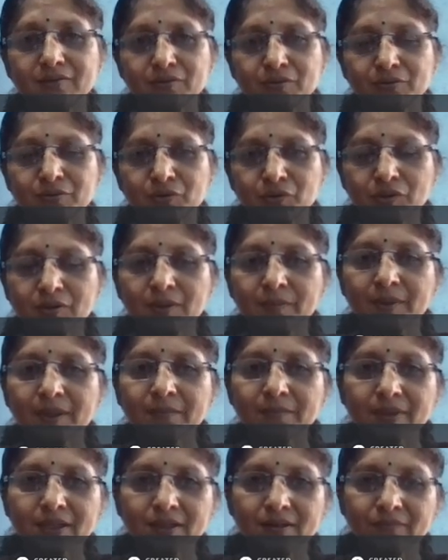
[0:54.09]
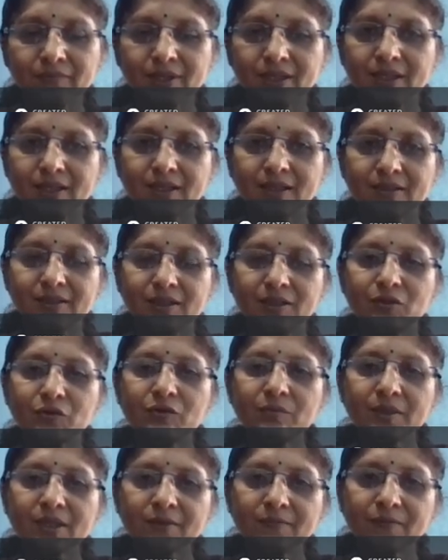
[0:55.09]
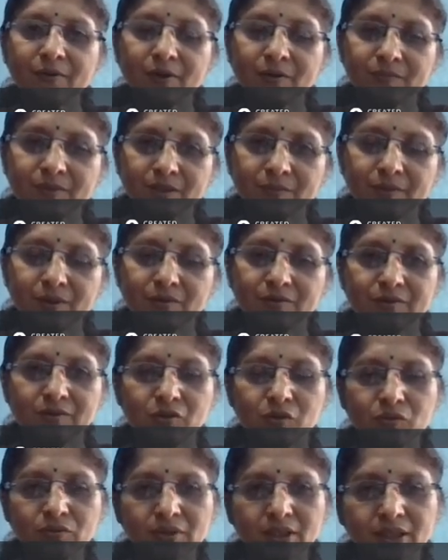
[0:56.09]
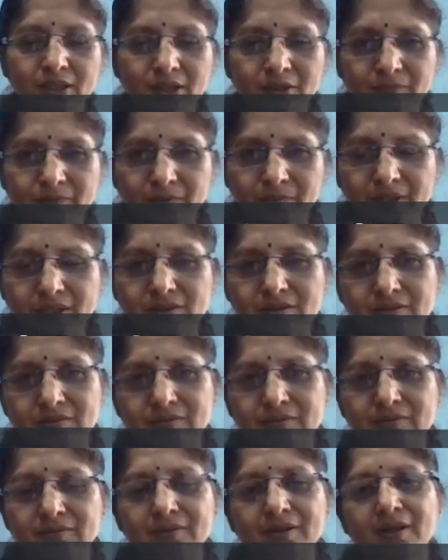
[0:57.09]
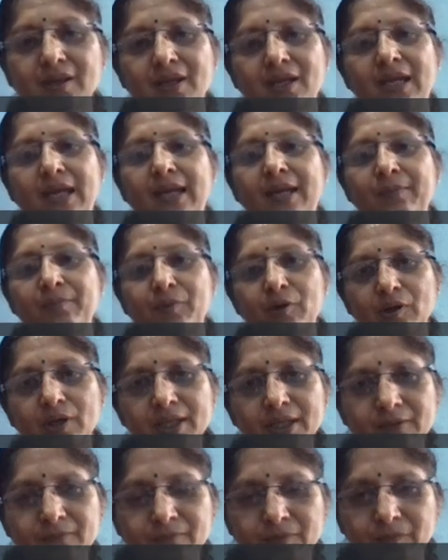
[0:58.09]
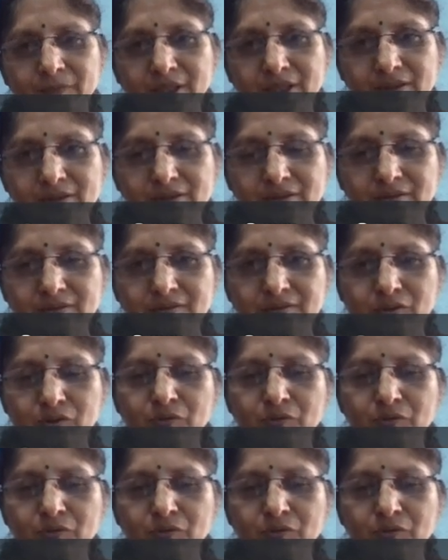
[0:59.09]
So do you remember we created so many forms about the student information, employee information.